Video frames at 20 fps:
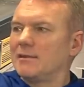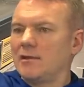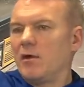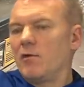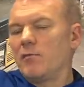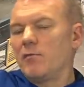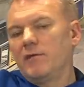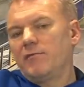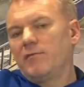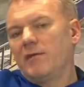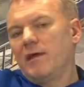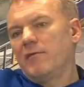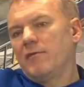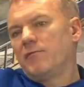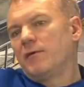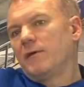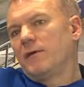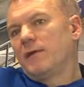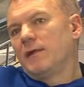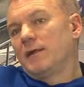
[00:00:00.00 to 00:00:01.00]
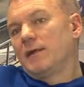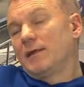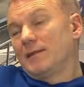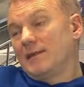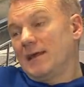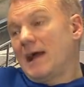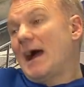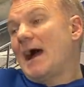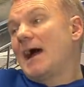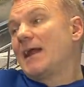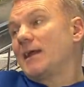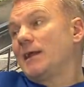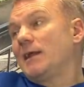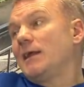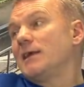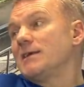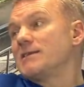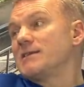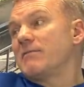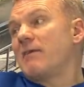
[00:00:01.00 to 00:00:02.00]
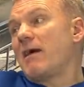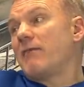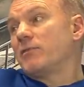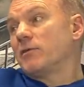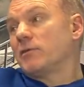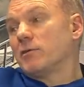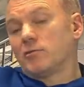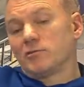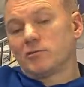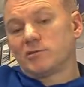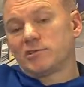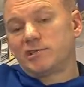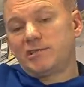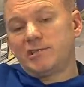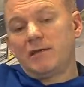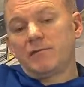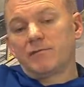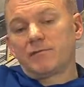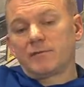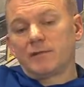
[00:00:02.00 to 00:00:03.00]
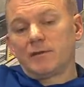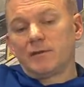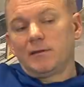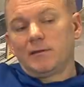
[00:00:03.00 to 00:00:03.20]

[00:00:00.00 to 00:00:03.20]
You know, and if the irony is, if Everton could shift